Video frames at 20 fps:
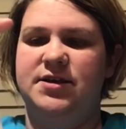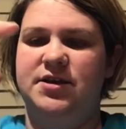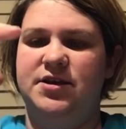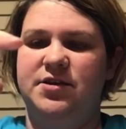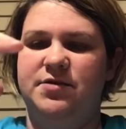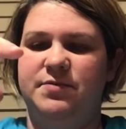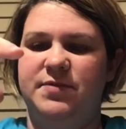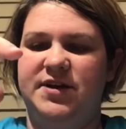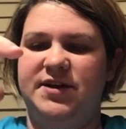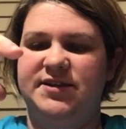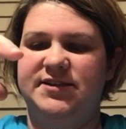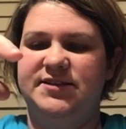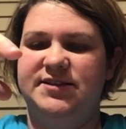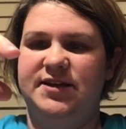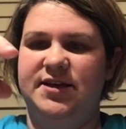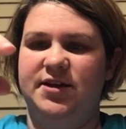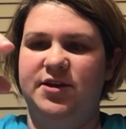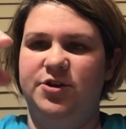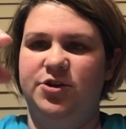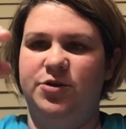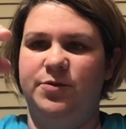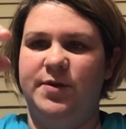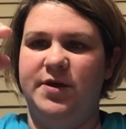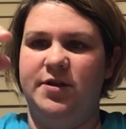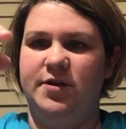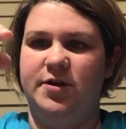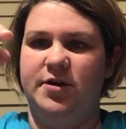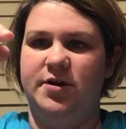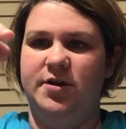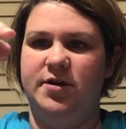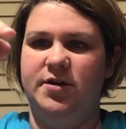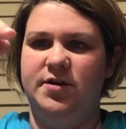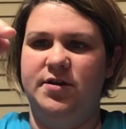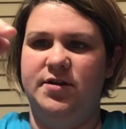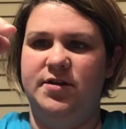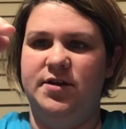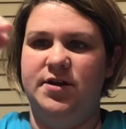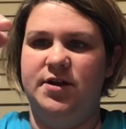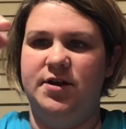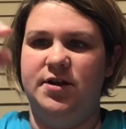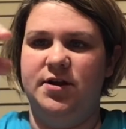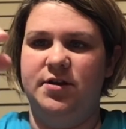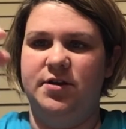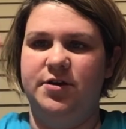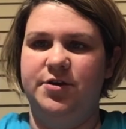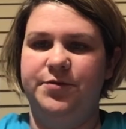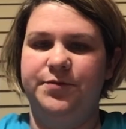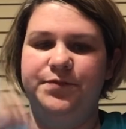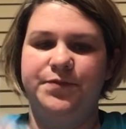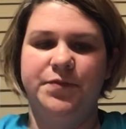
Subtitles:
might sit a little better than another.